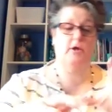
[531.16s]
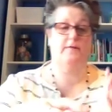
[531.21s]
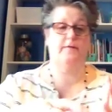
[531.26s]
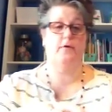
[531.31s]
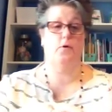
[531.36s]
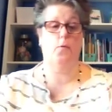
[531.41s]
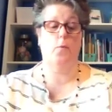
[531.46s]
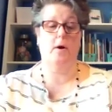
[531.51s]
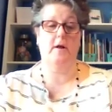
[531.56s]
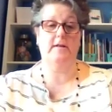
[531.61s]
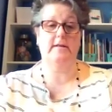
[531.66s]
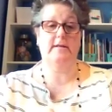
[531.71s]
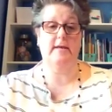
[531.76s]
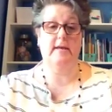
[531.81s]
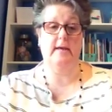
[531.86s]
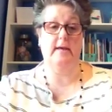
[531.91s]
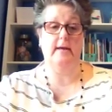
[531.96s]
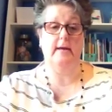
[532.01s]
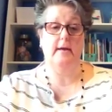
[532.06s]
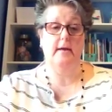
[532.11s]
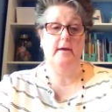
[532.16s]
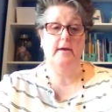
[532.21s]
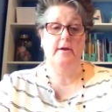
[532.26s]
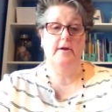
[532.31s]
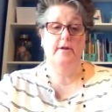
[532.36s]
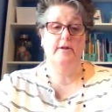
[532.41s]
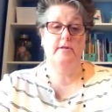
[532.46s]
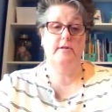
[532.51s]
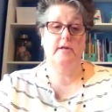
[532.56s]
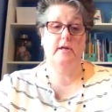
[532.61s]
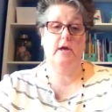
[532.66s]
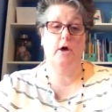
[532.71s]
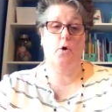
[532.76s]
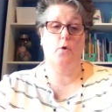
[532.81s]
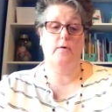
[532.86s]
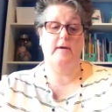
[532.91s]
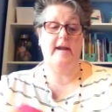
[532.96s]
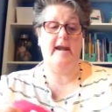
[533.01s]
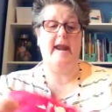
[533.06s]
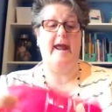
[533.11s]
if you're wanting to go,
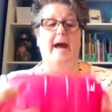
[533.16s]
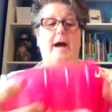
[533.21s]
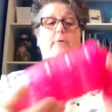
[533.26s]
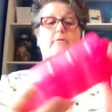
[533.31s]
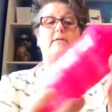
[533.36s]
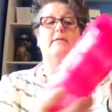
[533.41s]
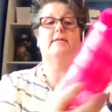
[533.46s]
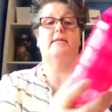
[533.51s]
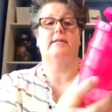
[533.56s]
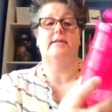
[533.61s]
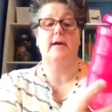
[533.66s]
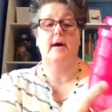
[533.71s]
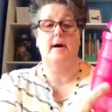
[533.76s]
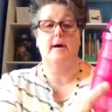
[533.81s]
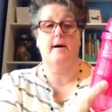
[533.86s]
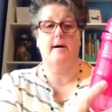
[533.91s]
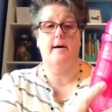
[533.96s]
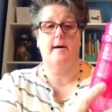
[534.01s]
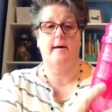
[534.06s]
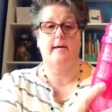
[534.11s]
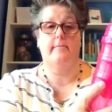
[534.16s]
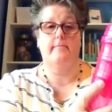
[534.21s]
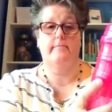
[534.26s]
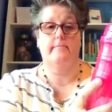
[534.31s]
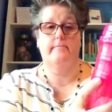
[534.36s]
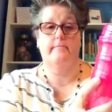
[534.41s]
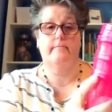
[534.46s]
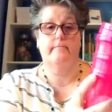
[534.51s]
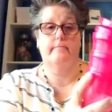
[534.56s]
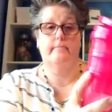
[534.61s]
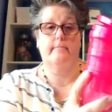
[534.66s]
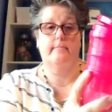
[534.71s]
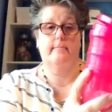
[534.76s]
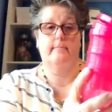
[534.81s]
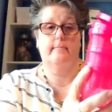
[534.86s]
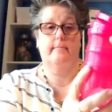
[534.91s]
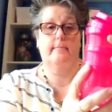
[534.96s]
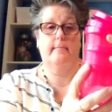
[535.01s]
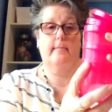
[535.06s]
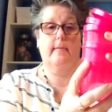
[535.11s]
now is the time.
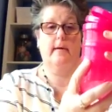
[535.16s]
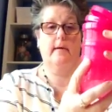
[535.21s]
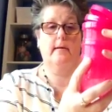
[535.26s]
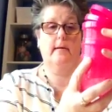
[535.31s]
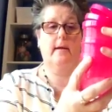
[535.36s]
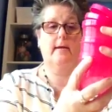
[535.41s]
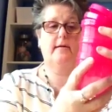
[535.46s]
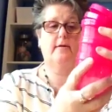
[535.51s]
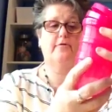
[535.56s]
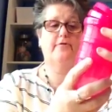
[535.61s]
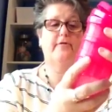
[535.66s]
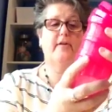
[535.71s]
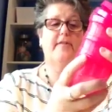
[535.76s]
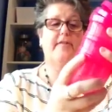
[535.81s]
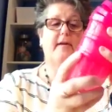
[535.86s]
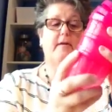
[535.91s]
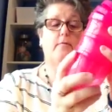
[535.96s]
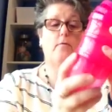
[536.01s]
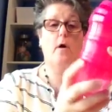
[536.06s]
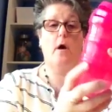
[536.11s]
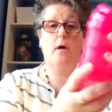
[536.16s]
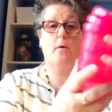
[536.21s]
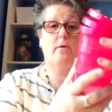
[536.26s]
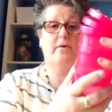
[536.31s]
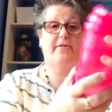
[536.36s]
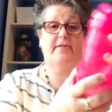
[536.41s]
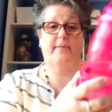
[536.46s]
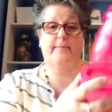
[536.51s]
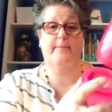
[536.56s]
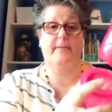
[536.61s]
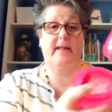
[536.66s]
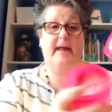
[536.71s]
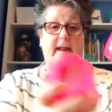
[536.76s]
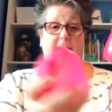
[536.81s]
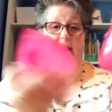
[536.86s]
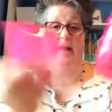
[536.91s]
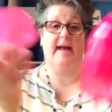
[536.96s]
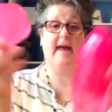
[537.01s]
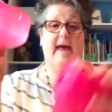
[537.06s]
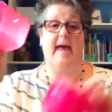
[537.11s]
And there's nothing wrong with
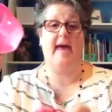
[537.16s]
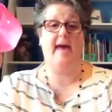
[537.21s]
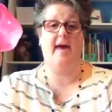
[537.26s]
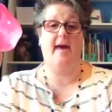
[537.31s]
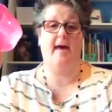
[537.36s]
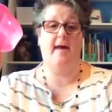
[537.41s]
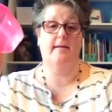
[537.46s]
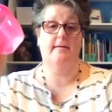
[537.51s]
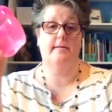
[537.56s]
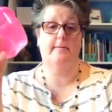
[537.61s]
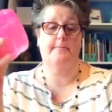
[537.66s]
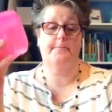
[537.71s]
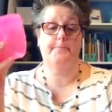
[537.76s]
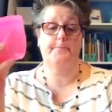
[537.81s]
planning ahead.